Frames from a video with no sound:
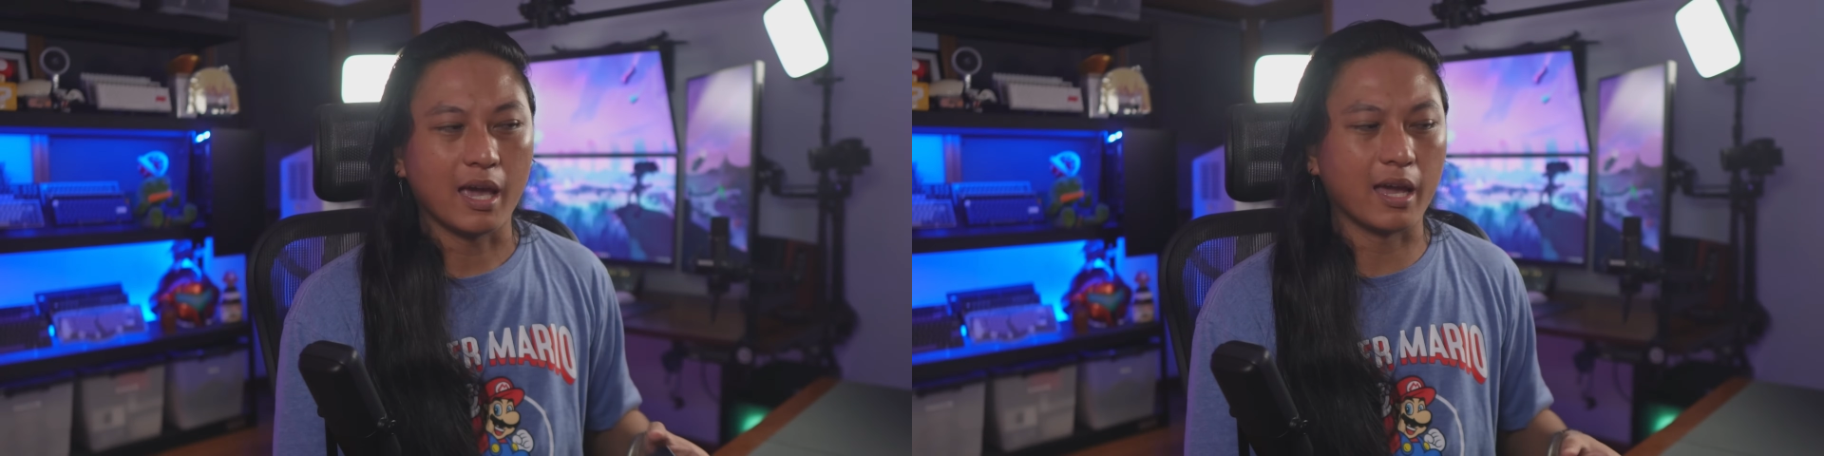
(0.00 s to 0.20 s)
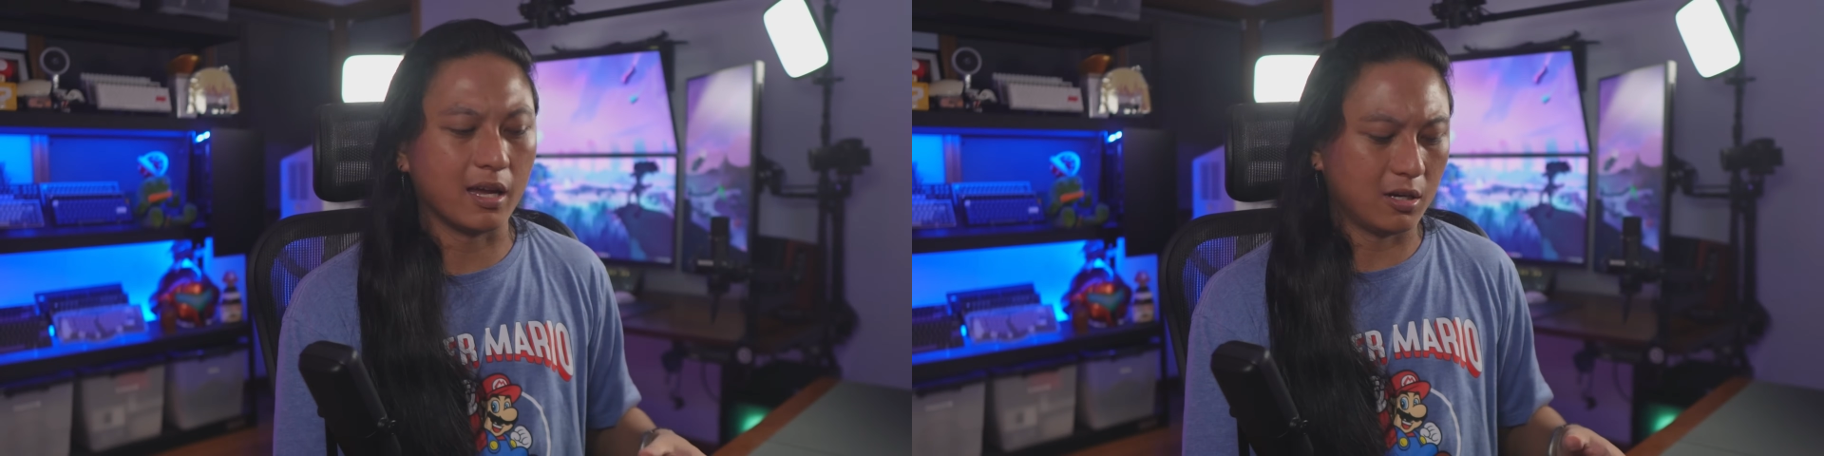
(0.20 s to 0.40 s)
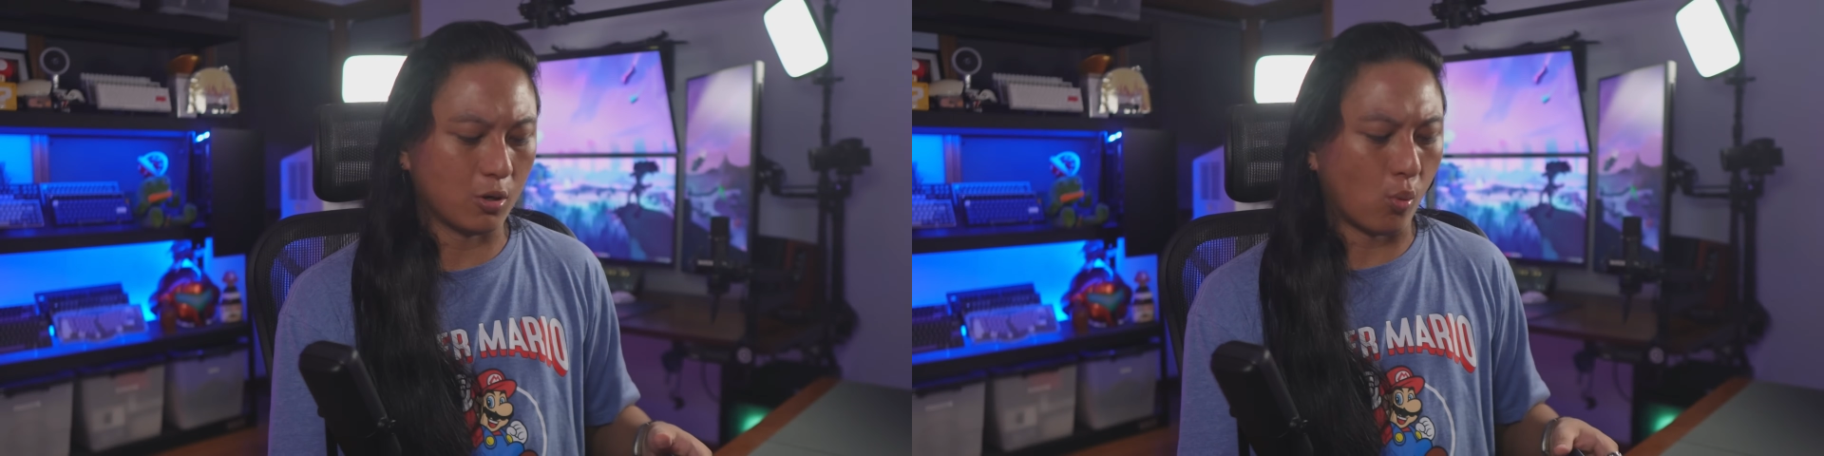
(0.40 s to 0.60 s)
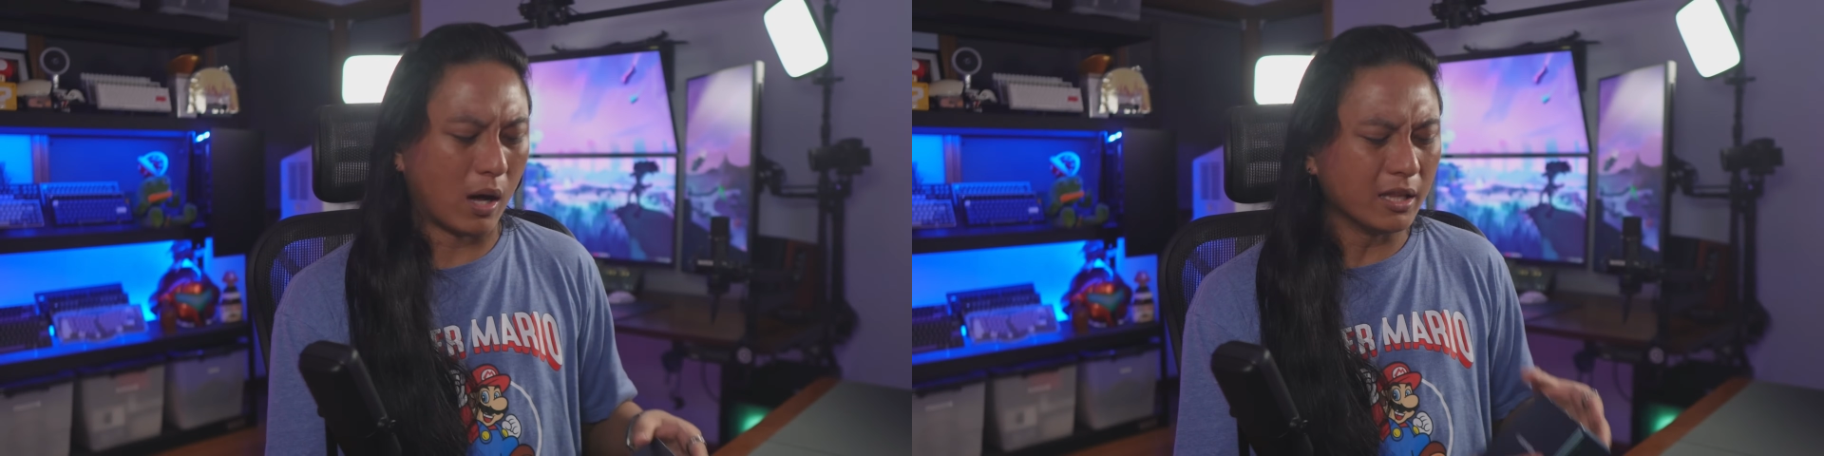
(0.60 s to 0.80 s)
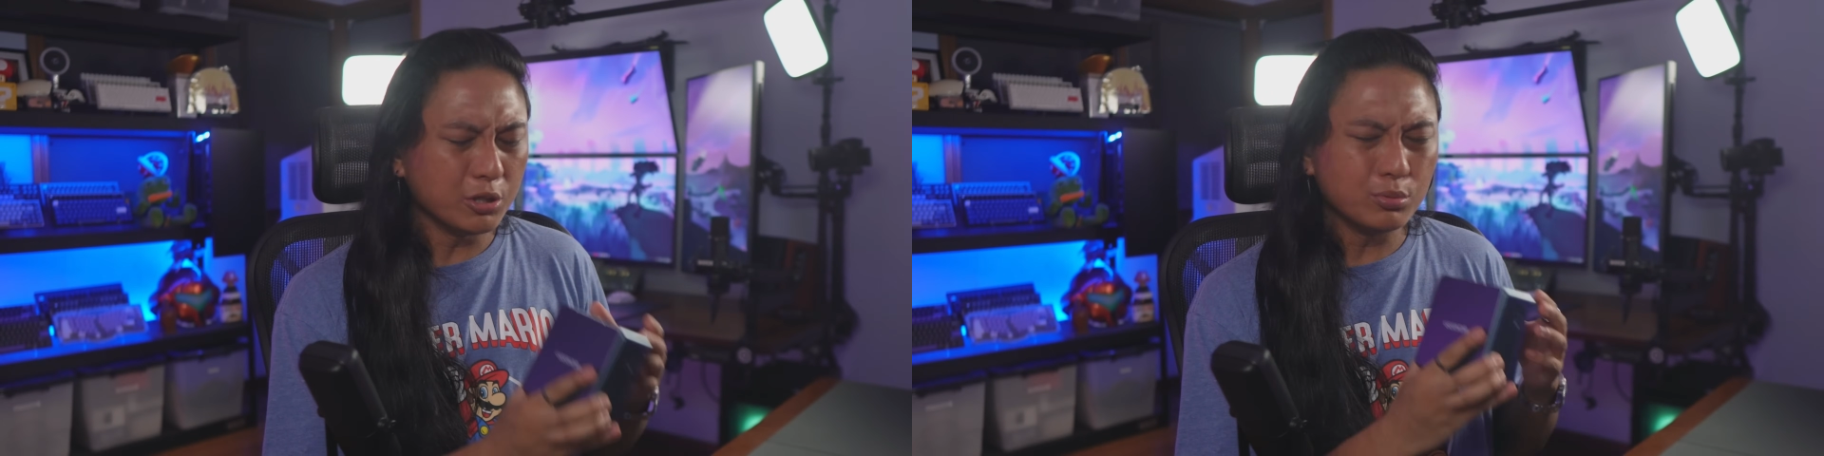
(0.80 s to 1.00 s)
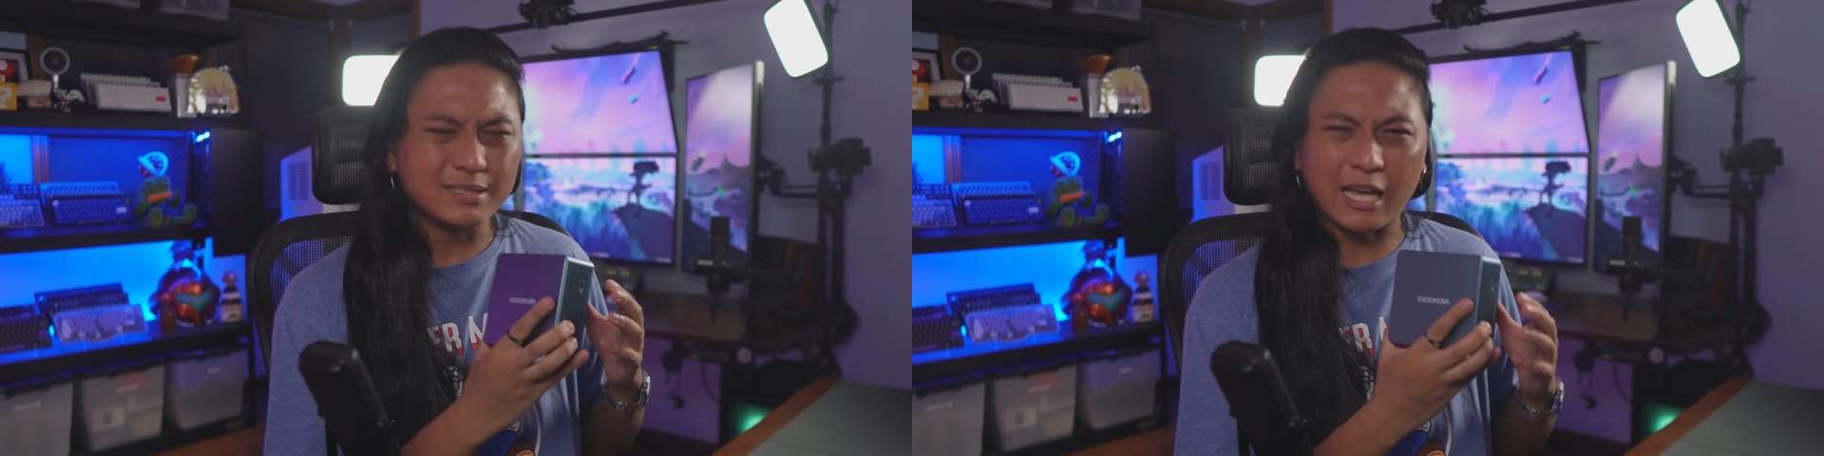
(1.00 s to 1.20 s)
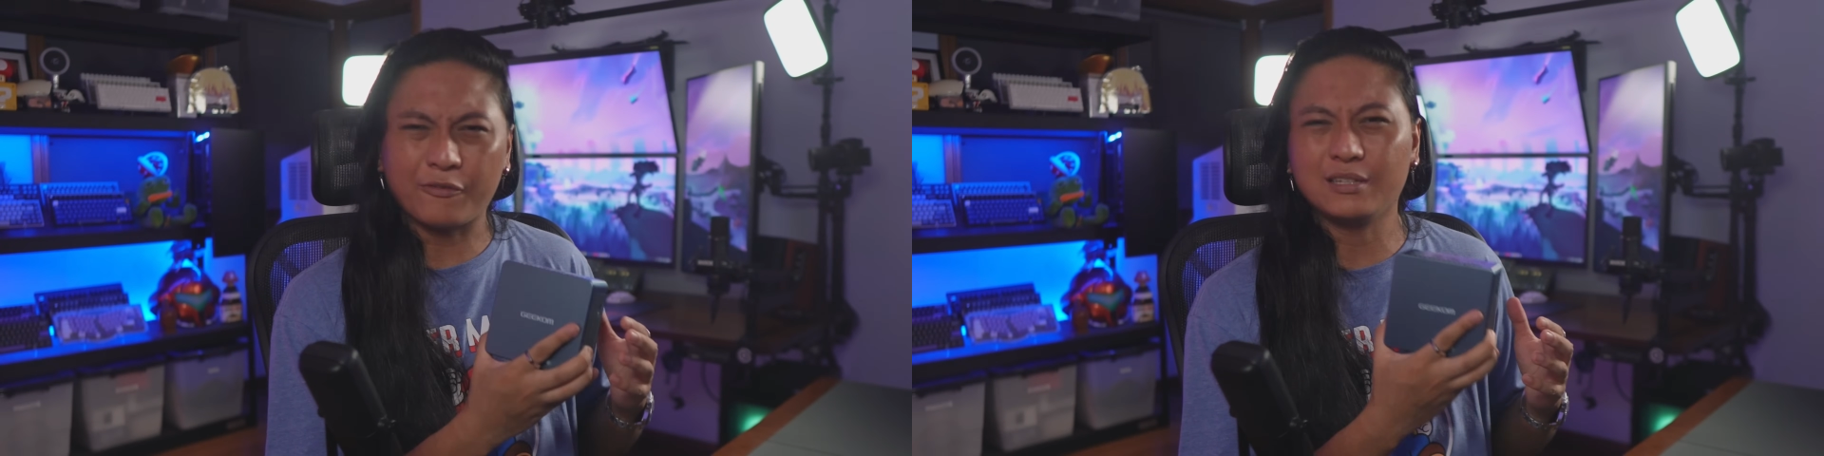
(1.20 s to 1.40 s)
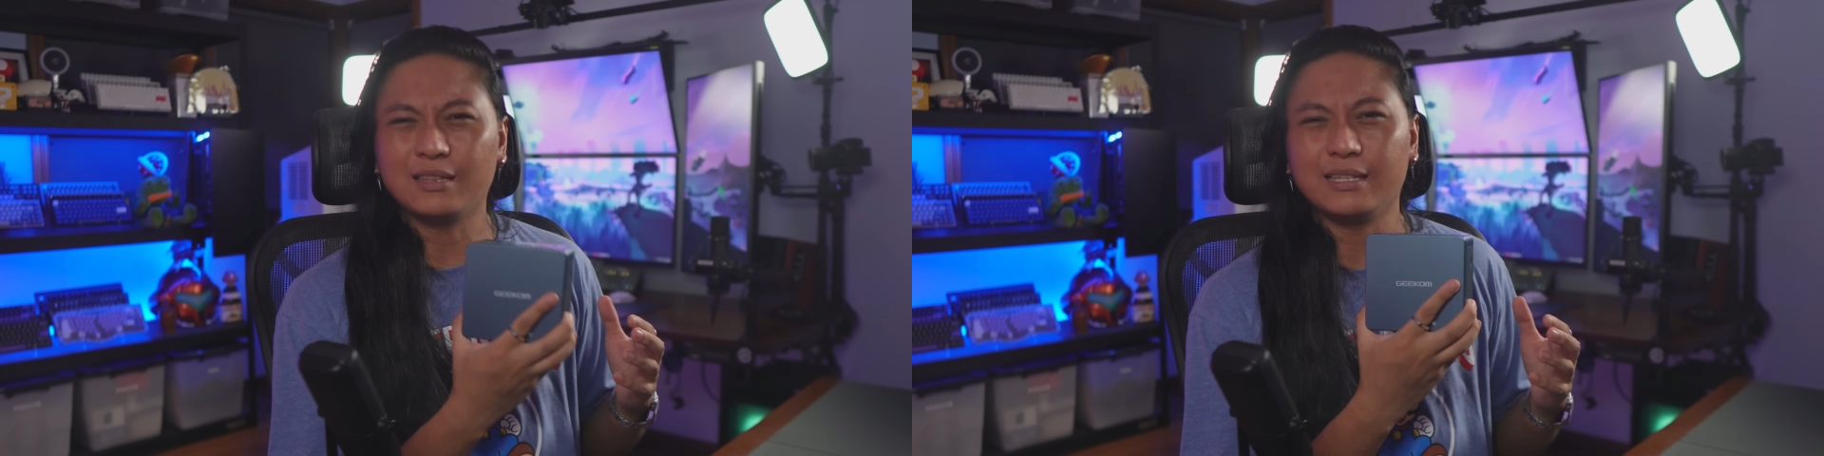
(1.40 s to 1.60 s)
And while you
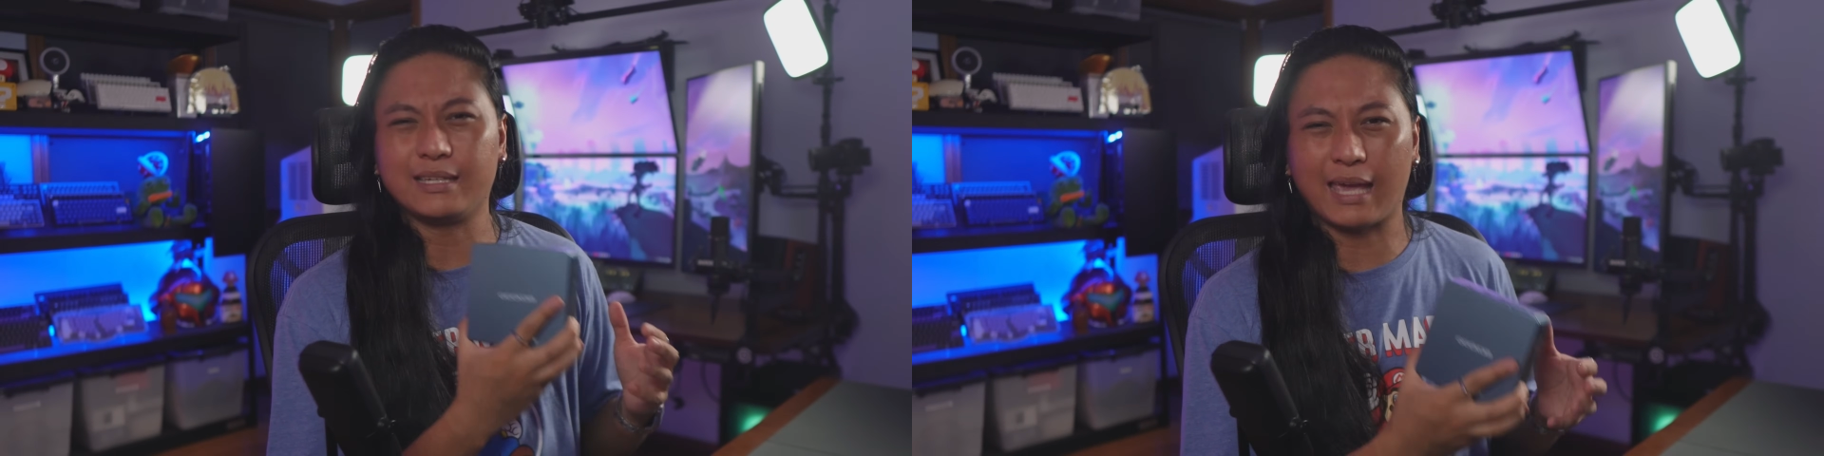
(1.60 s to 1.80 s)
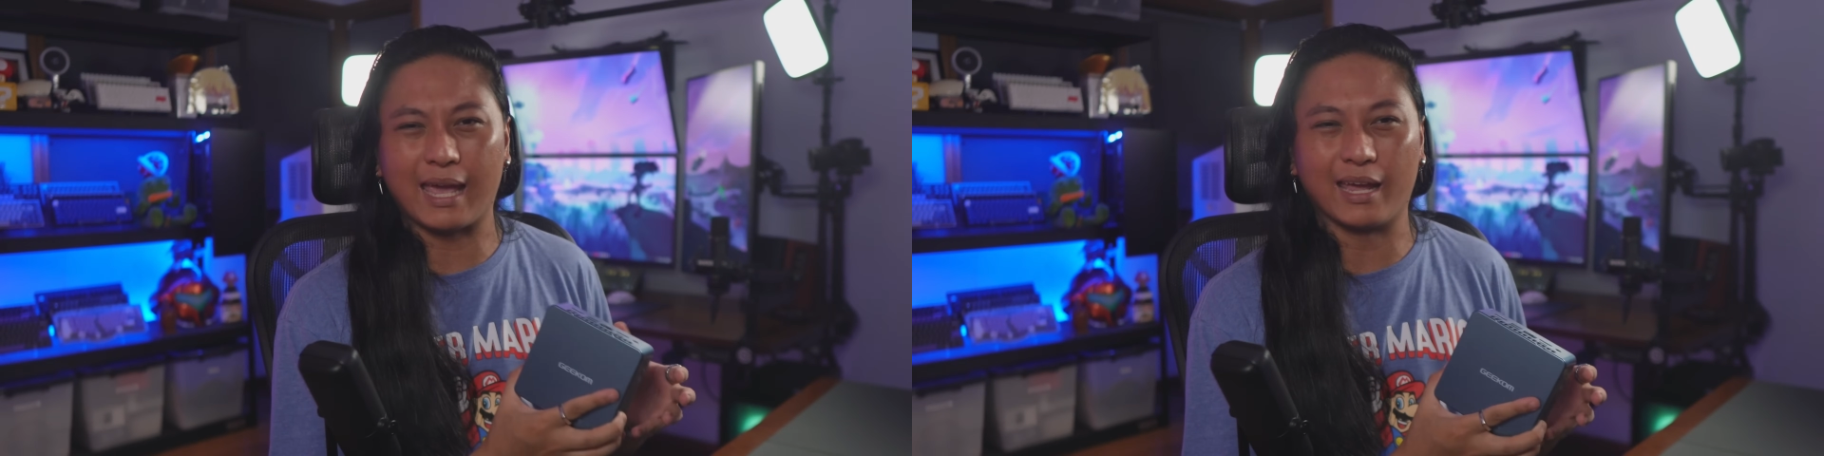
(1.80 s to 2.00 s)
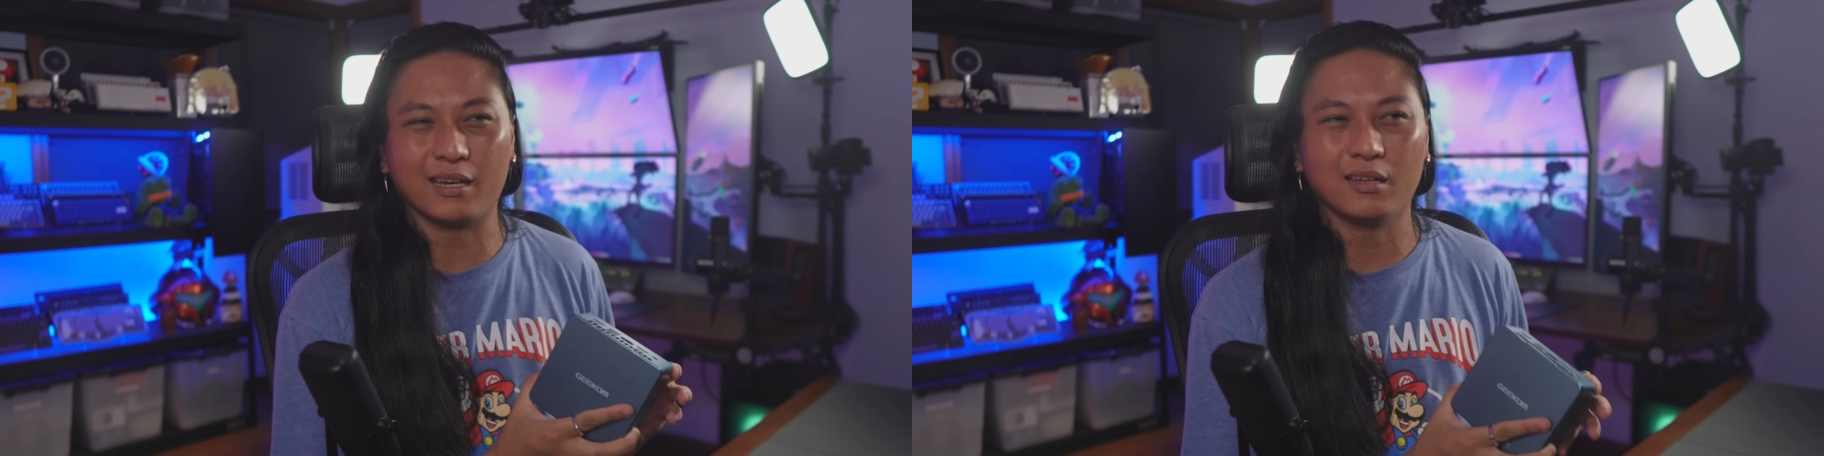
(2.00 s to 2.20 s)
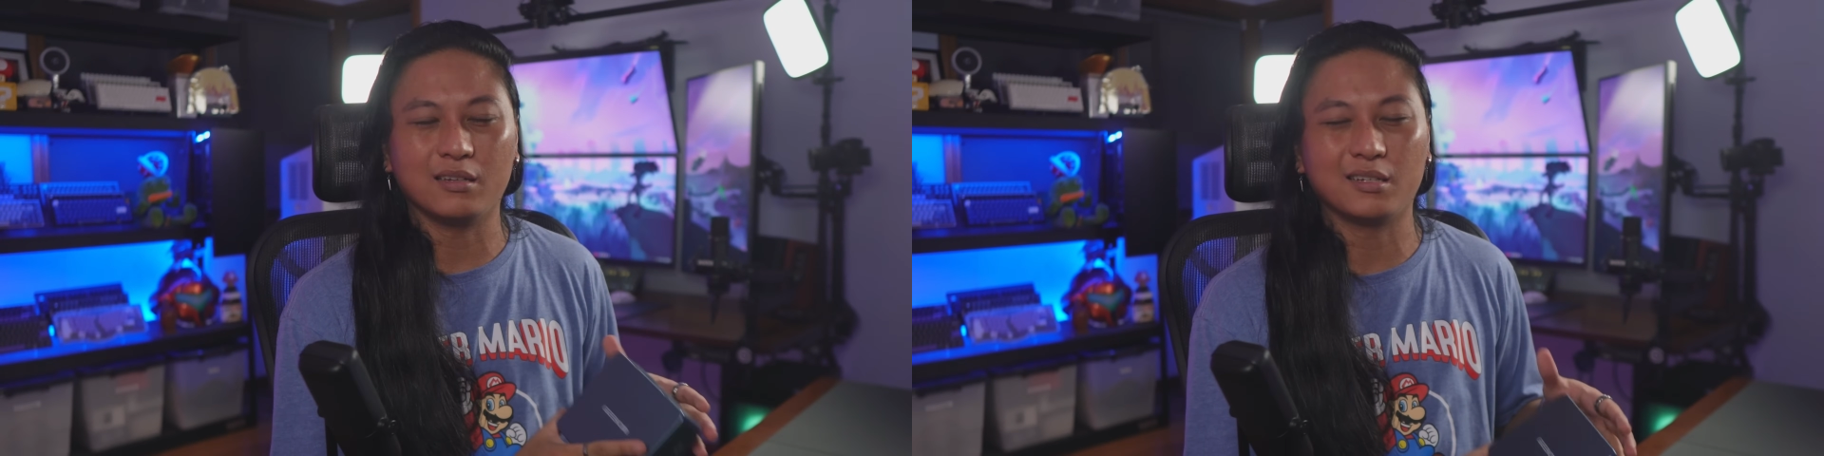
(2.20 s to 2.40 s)
definitely can,